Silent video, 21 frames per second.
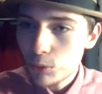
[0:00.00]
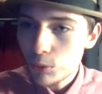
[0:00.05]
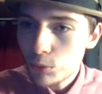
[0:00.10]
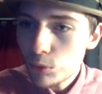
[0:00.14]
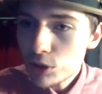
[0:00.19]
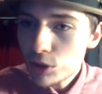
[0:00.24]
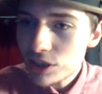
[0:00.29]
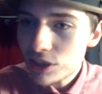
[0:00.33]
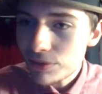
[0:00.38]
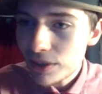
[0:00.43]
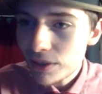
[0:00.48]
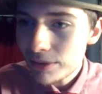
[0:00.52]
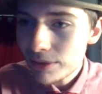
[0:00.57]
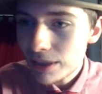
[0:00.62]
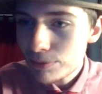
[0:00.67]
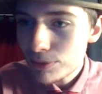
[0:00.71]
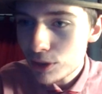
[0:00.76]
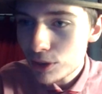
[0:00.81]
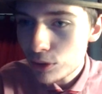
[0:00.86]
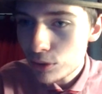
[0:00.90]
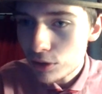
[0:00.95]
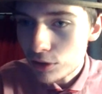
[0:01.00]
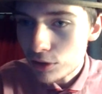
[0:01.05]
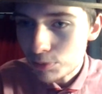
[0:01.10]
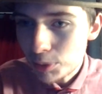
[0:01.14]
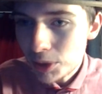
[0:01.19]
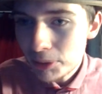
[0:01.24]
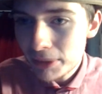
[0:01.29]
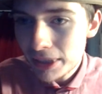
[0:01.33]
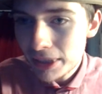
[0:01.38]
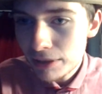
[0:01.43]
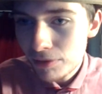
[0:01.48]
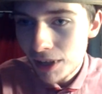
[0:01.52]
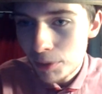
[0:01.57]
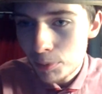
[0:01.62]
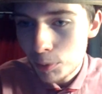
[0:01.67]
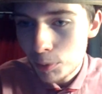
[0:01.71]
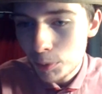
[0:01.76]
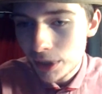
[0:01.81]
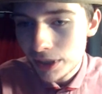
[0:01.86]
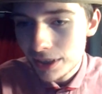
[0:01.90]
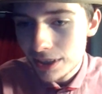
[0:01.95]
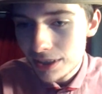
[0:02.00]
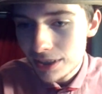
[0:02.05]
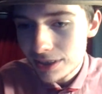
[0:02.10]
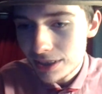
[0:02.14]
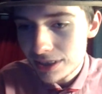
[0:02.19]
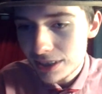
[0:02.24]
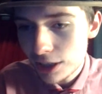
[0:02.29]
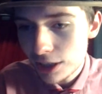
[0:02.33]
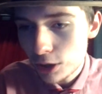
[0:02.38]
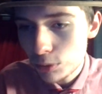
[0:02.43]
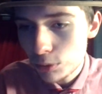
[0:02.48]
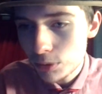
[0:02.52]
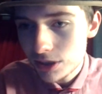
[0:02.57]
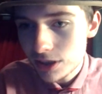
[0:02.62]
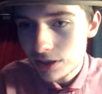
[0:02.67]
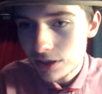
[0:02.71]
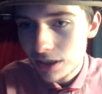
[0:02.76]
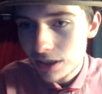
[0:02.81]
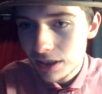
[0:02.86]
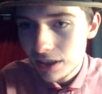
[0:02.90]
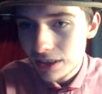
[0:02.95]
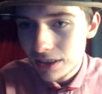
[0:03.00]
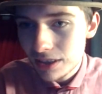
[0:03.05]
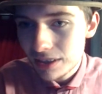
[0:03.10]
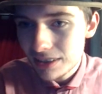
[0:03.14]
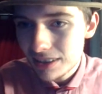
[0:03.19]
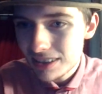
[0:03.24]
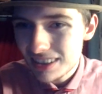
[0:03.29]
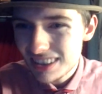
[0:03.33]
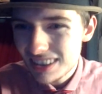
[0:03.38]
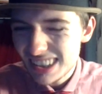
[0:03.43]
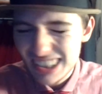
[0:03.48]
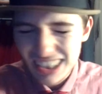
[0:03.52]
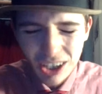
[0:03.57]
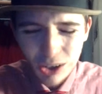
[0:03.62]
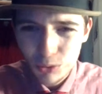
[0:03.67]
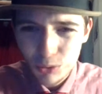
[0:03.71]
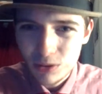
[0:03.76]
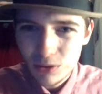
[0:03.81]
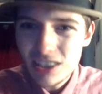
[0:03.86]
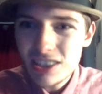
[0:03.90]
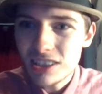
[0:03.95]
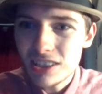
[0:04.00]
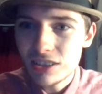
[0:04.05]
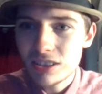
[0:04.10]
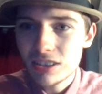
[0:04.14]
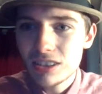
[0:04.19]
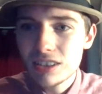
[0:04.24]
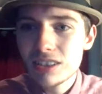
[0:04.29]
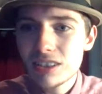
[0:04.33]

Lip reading: What's your favourite episode of Bill and Ben and Flowerpot says Taco Wizard. No, Lizard.